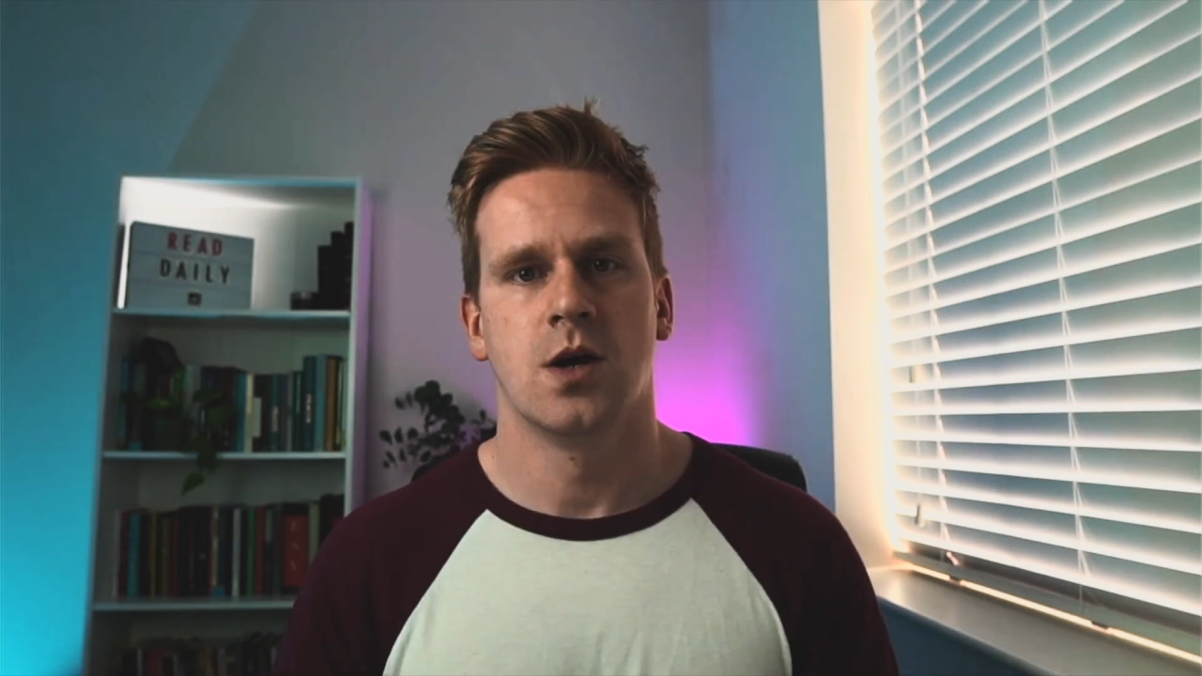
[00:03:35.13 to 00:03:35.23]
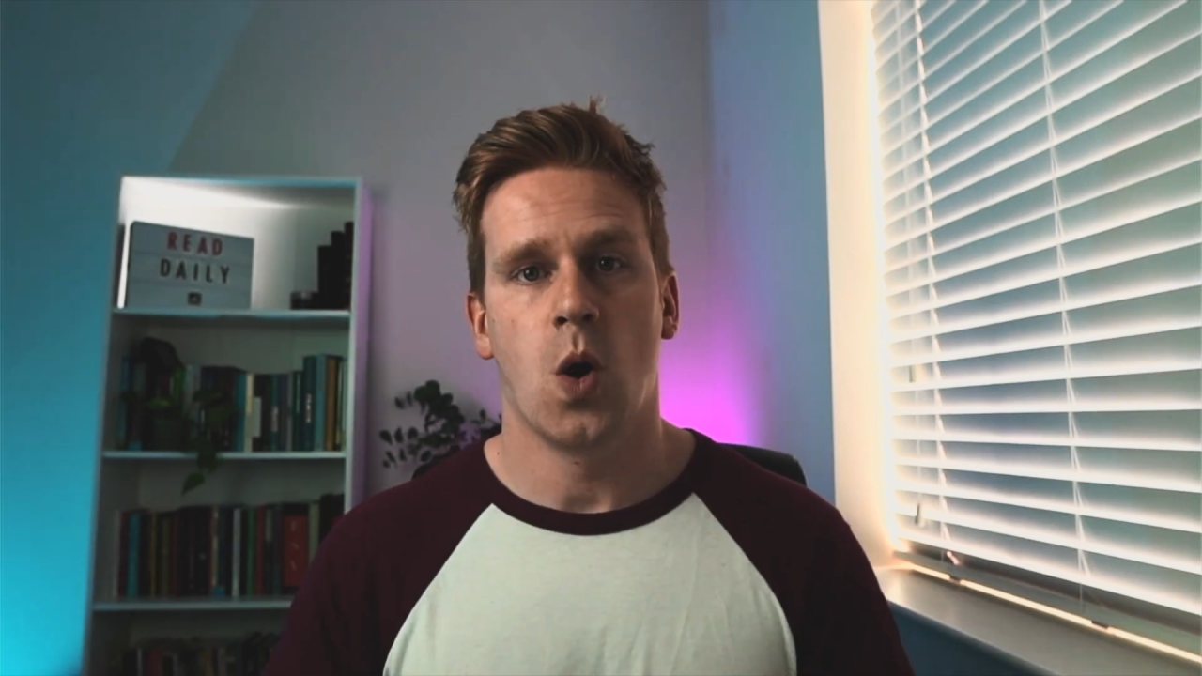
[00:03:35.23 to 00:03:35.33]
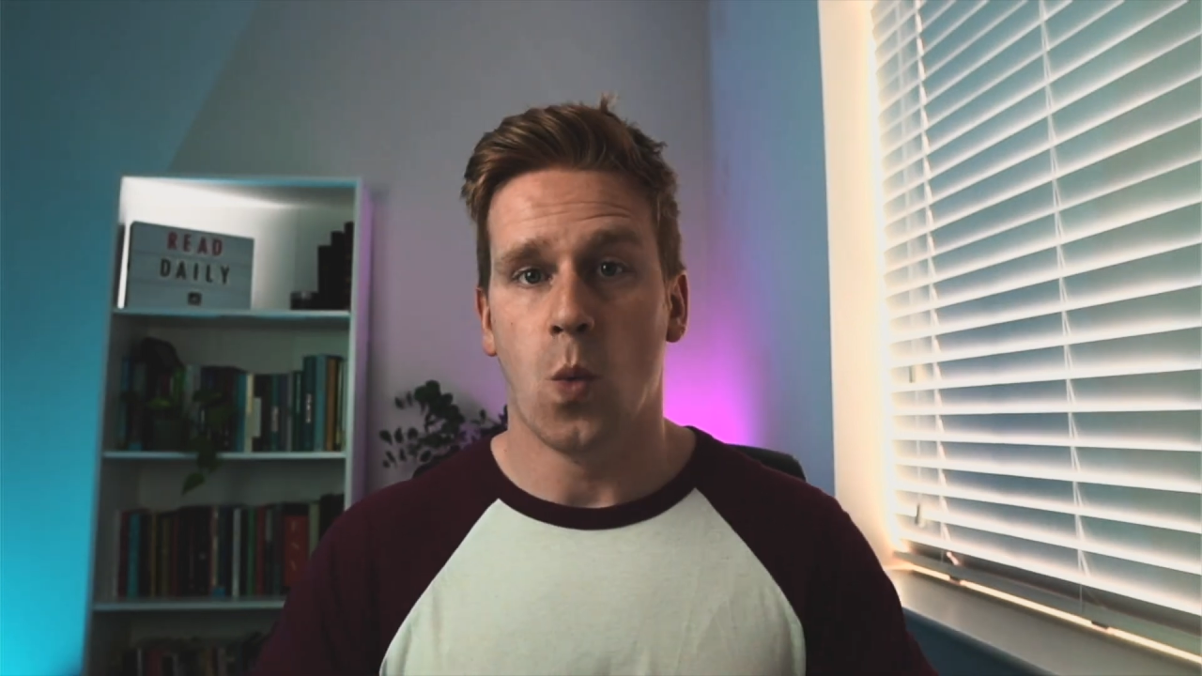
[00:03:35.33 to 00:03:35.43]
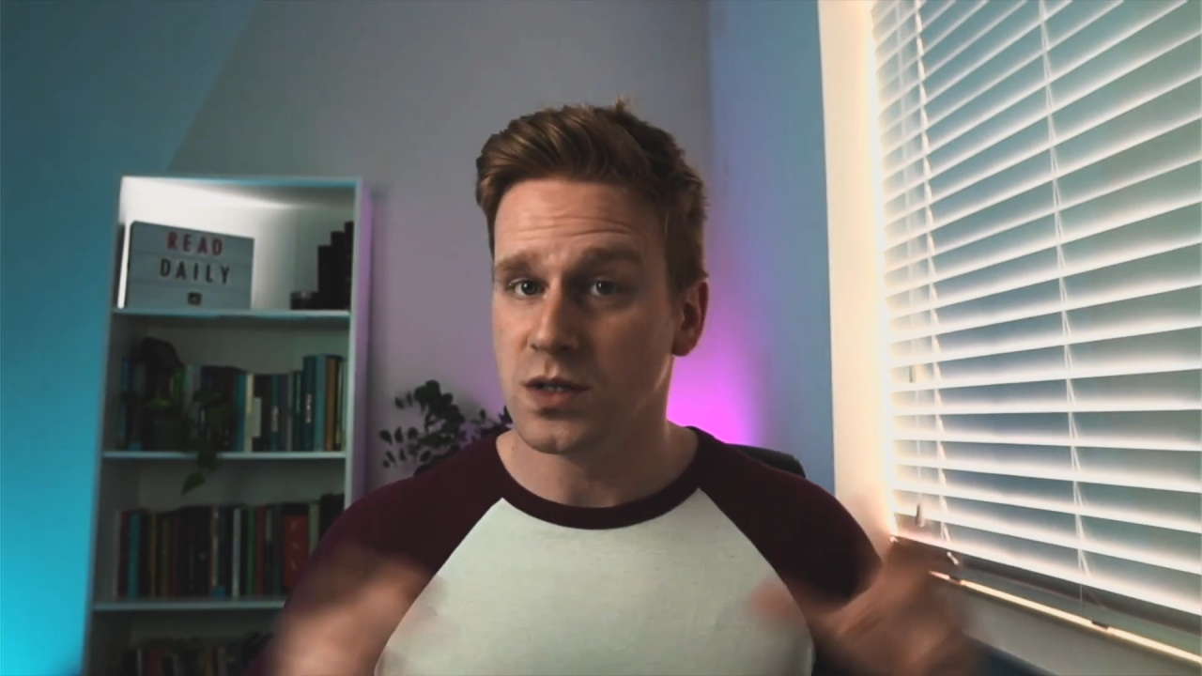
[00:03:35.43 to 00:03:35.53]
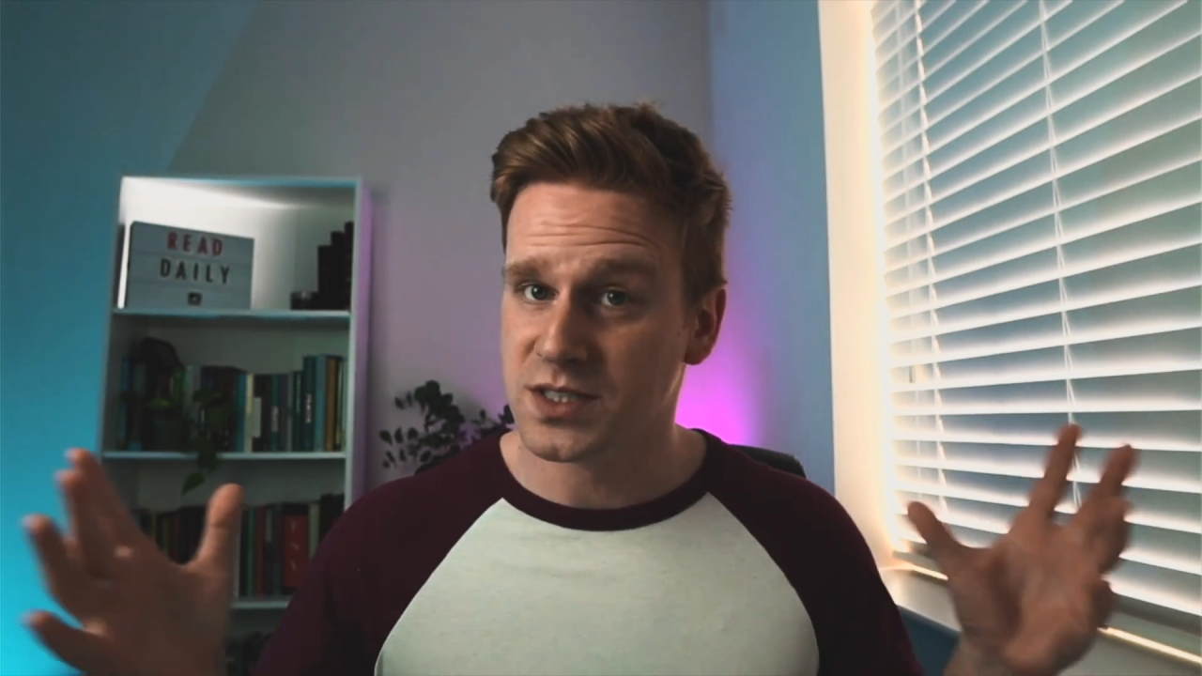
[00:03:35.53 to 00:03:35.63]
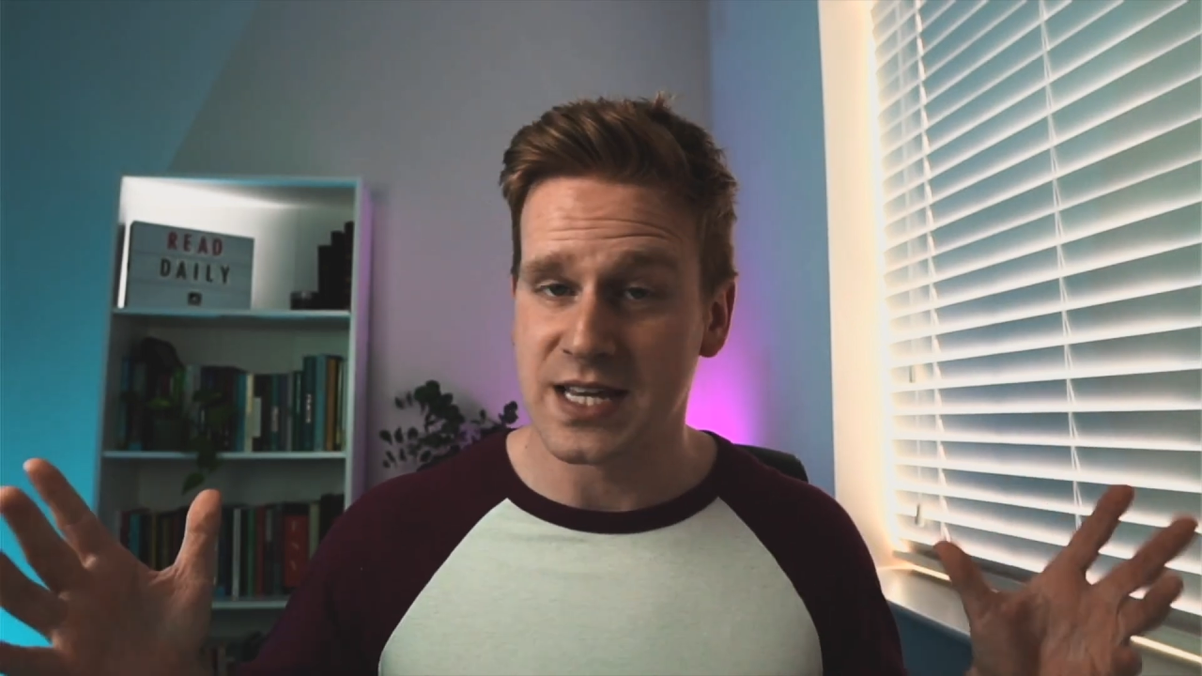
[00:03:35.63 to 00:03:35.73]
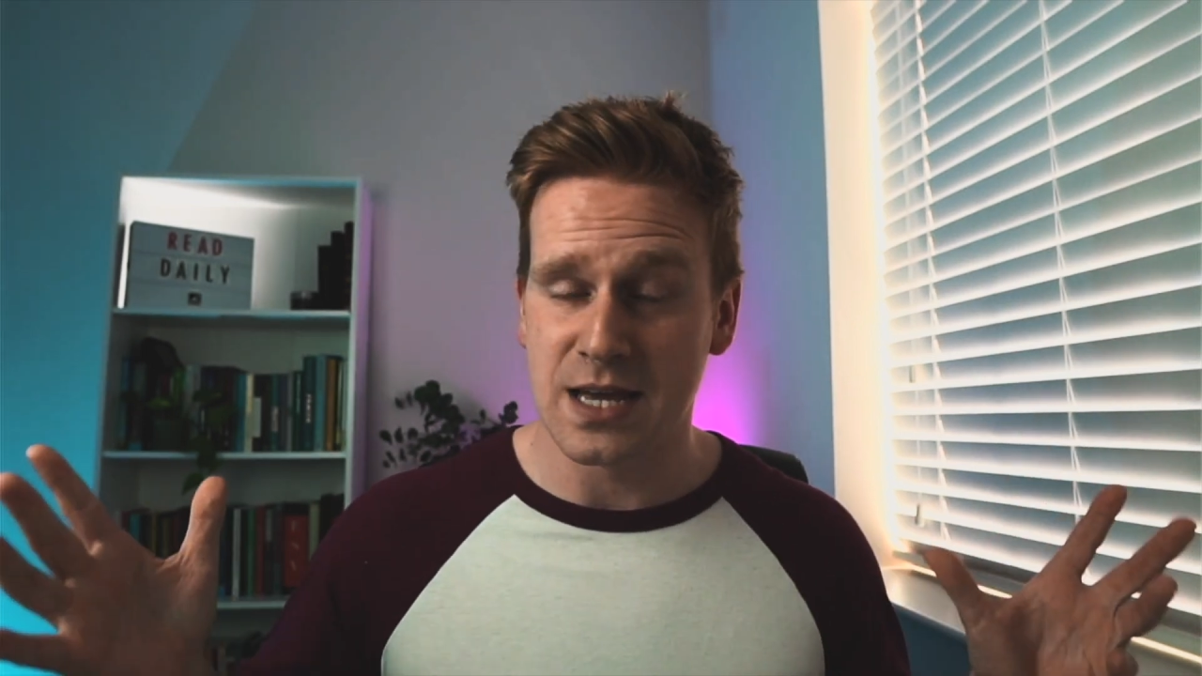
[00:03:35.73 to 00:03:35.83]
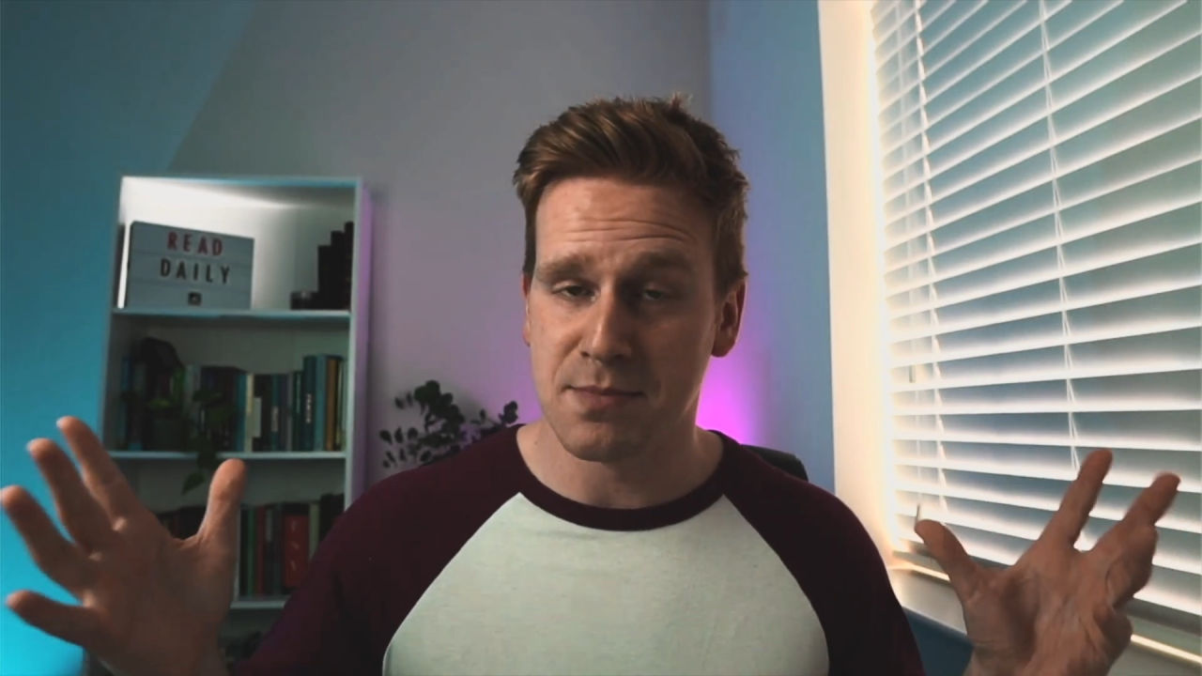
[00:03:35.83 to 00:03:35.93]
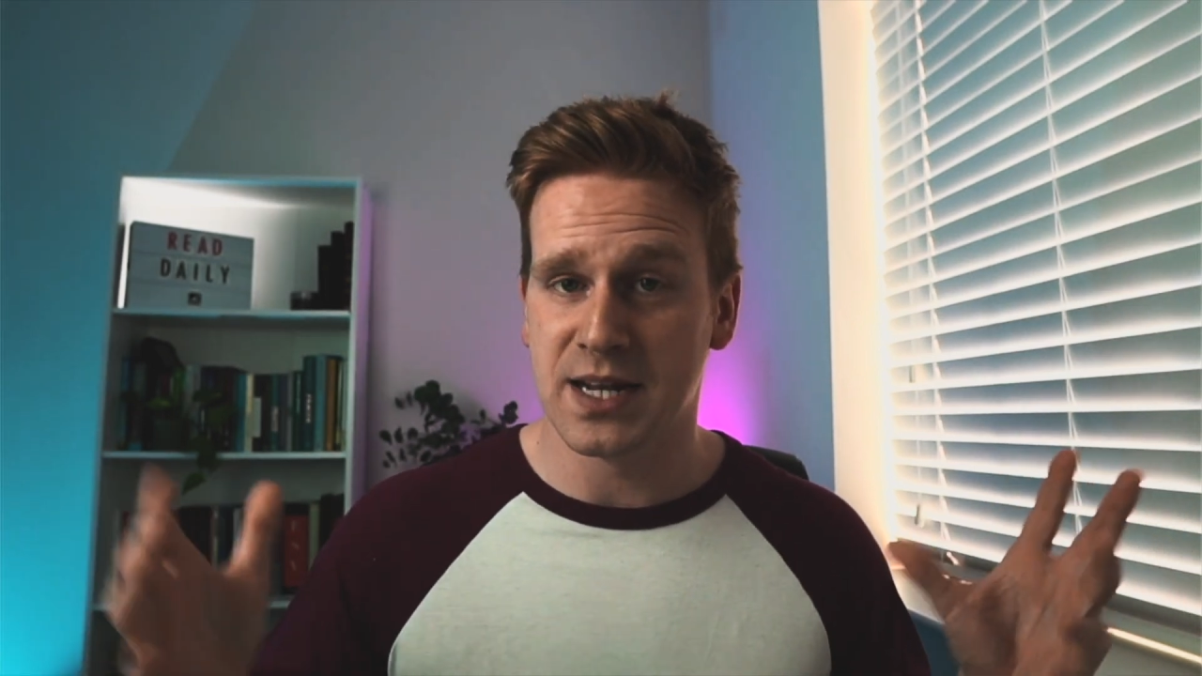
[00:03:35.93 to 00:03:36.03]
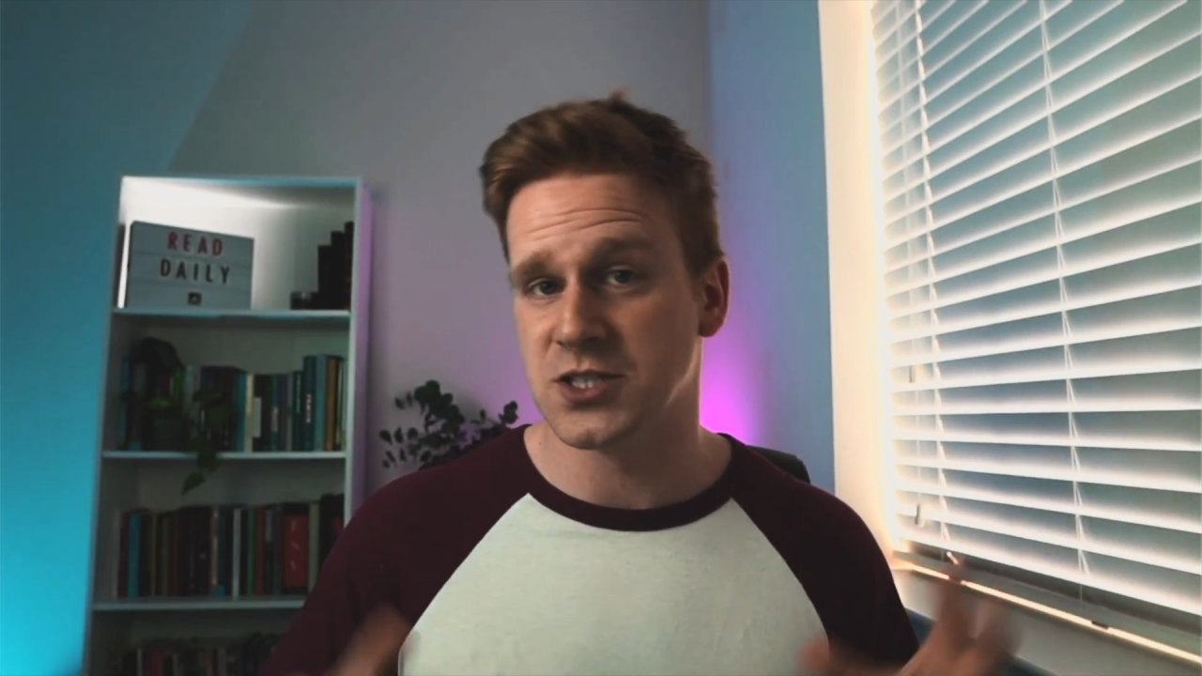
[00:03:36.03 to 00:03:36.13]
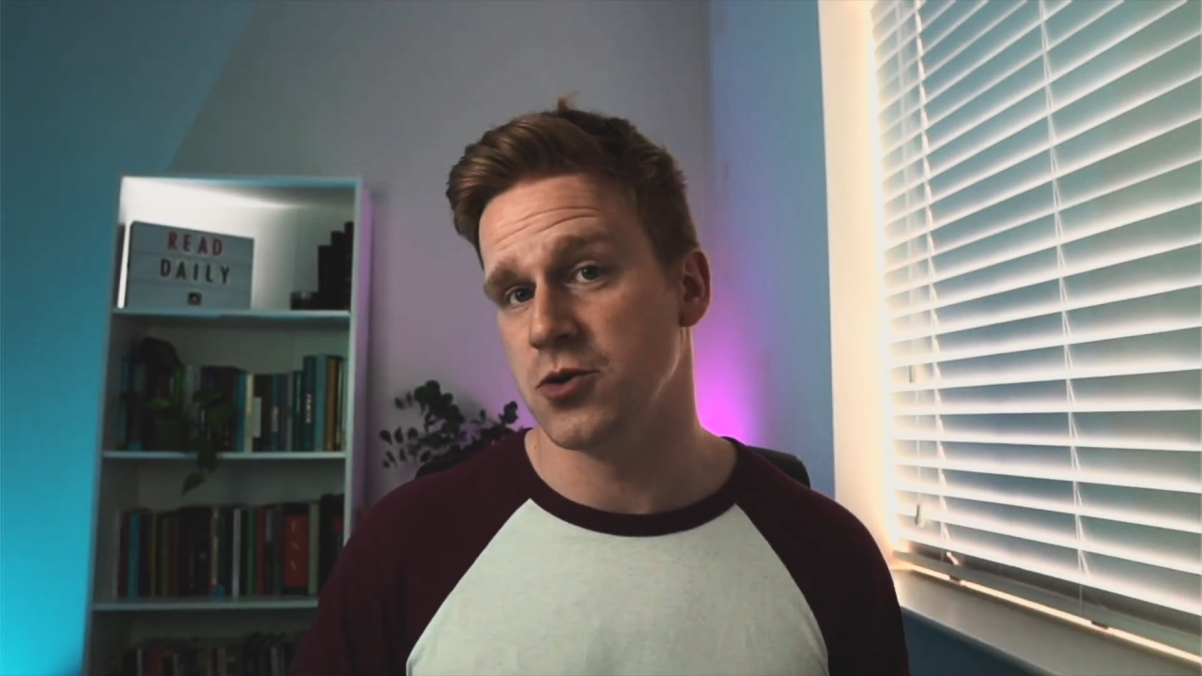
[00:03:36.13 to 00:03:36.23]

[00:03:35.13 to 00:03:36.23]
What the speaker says: Once the 8 minutes